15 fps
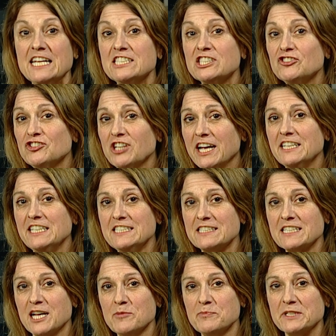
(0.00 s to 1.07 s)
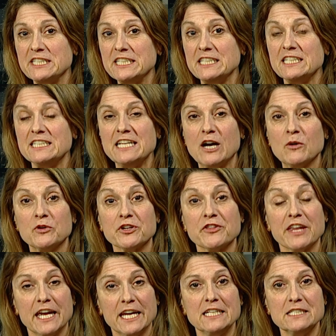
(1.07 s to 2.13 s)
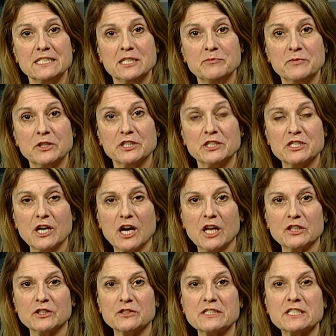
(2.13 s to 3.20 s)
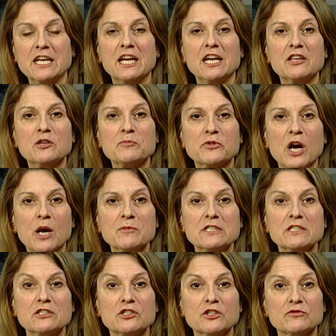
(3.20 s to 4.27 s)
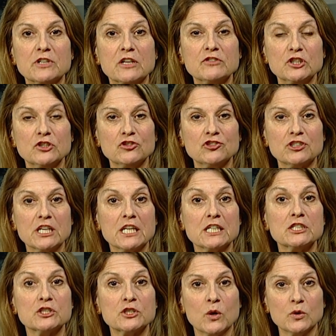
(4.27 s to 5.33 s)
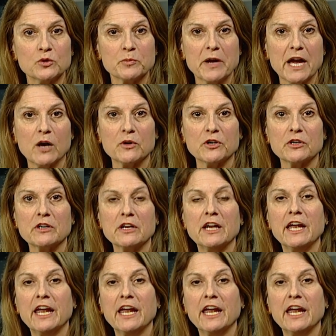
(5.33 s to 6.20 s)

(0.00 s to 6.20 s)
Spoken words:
It's a Chinese company, now worth $18 billion, that promises to revolutionize solar power.